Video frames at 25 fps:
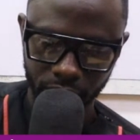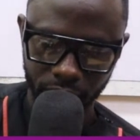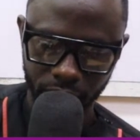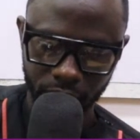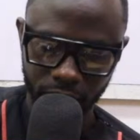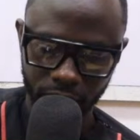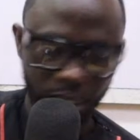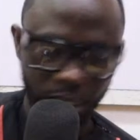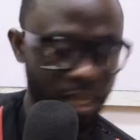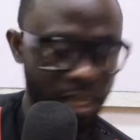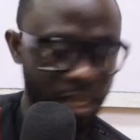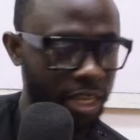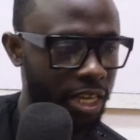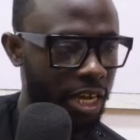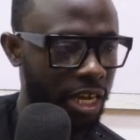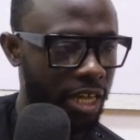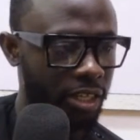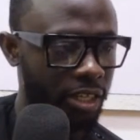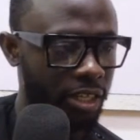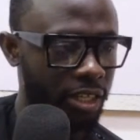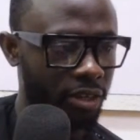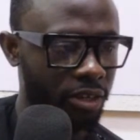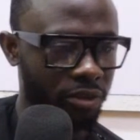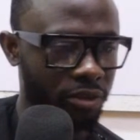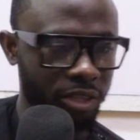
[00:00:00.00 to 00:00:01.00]
Any
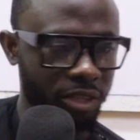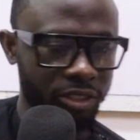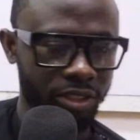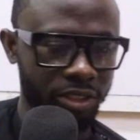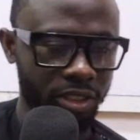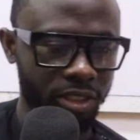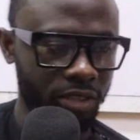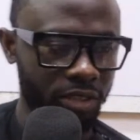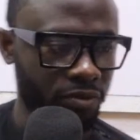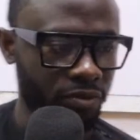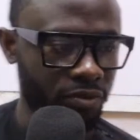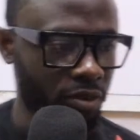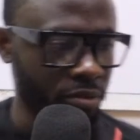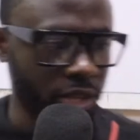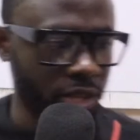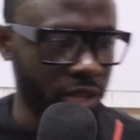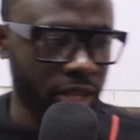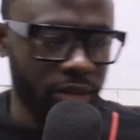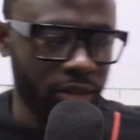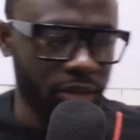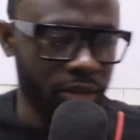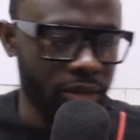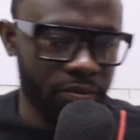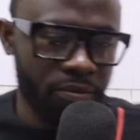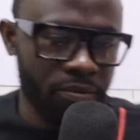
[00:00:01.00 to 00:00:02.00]
other questions for
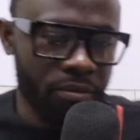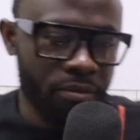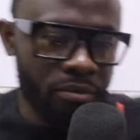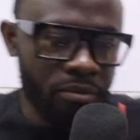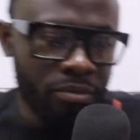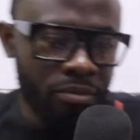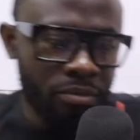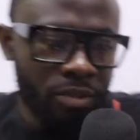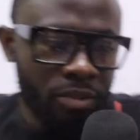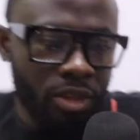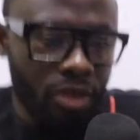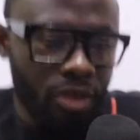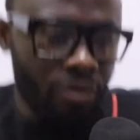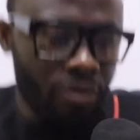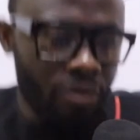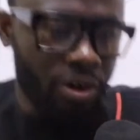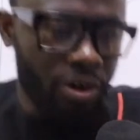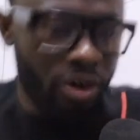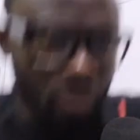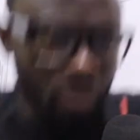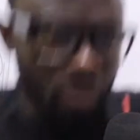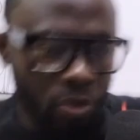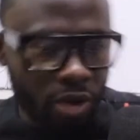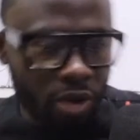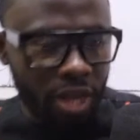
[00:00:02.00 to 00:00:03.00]
me, real
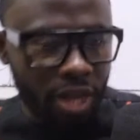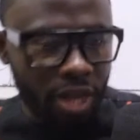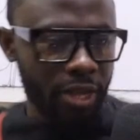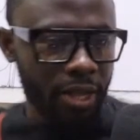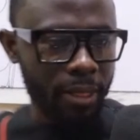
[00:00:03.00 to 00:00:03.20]
quick?